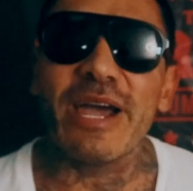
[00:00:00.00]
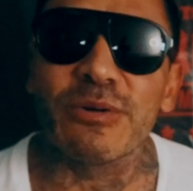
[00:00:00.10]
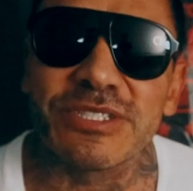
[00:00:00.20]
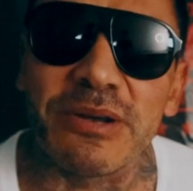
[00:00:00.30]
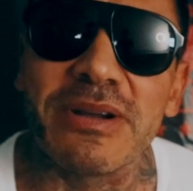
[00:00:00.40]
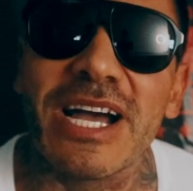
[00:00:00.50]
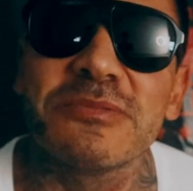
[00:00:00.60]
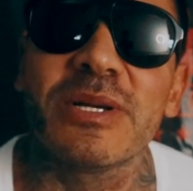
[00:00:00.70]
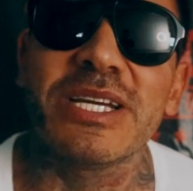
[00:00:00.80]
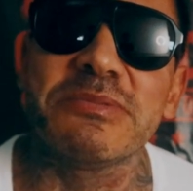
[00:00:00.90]
What's up,
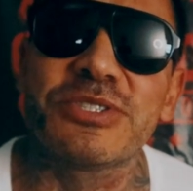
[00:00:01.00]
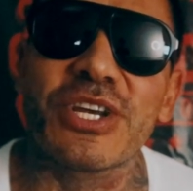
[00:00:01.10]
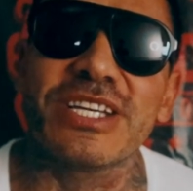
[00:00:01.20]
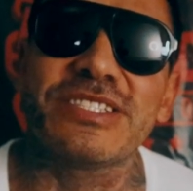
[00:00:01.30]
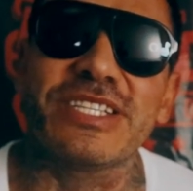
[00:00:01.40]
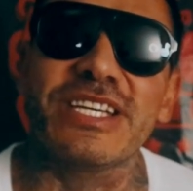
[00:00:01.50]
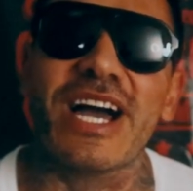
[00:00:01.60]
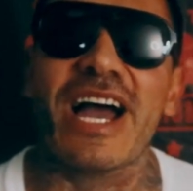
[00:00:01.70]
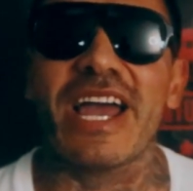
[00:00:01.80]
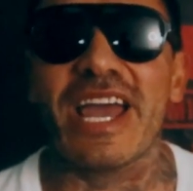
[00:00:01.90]
guys? My name is JC.
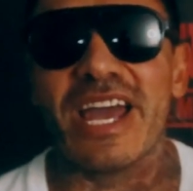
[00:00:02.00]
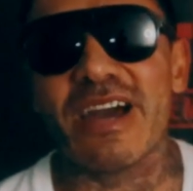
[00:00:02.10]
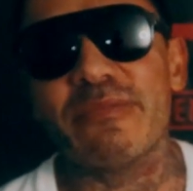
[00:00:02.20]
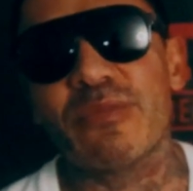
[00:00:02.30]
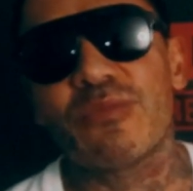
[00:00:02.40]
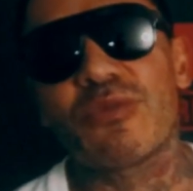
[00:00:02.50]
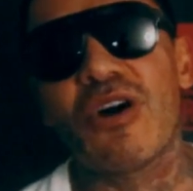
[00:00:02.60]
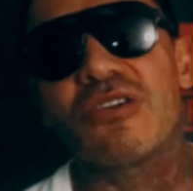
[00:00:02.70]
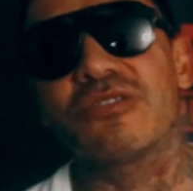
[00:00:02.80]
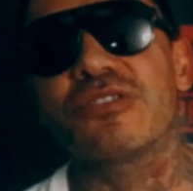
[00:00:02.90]
I am
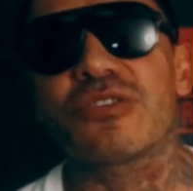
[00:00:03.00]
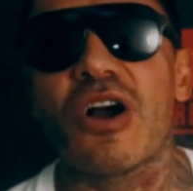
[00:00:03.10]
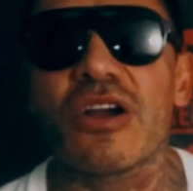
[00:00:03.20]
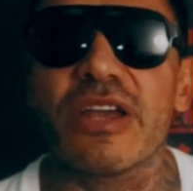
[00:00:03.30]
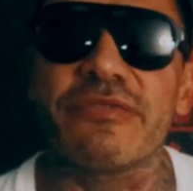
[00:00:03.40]
Wrong to Strong.